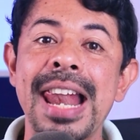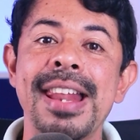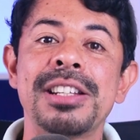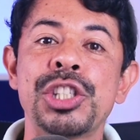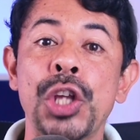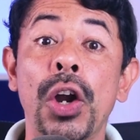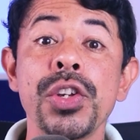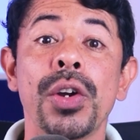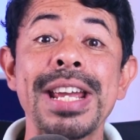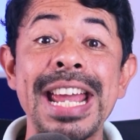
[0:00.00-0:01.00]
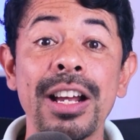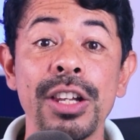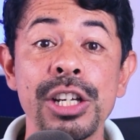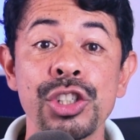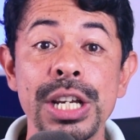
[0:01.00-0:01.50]
Let's turn your
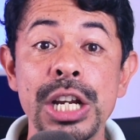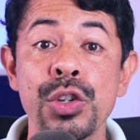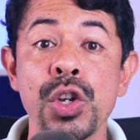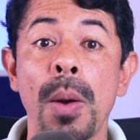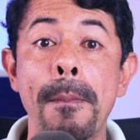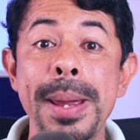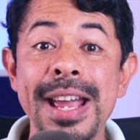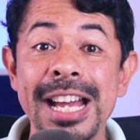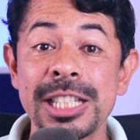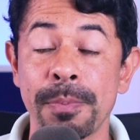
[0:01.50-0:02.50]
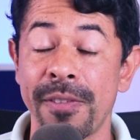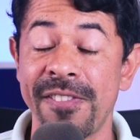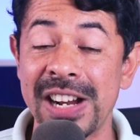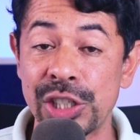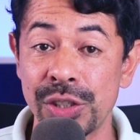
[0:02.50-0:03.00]
English into your biggest
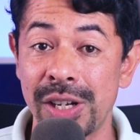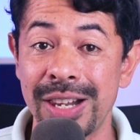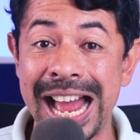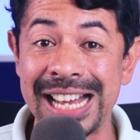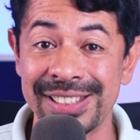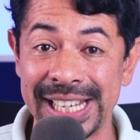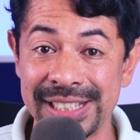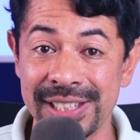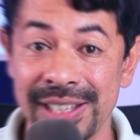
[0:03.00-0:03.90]
professional asset.